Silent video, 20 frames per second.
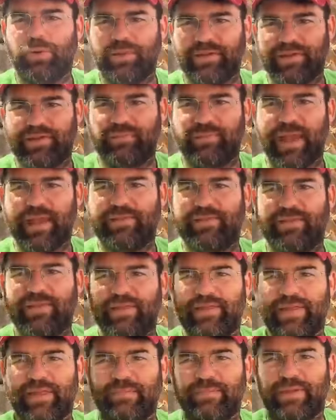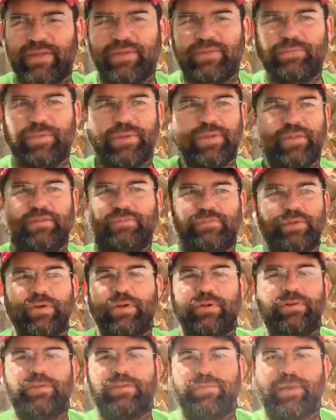which is Mexican themed, is. But this
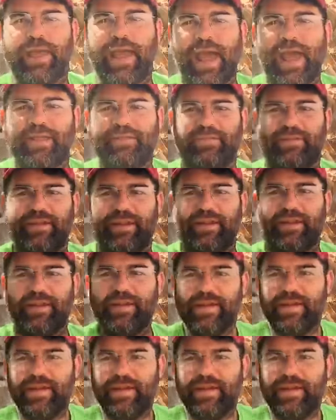really was by accident.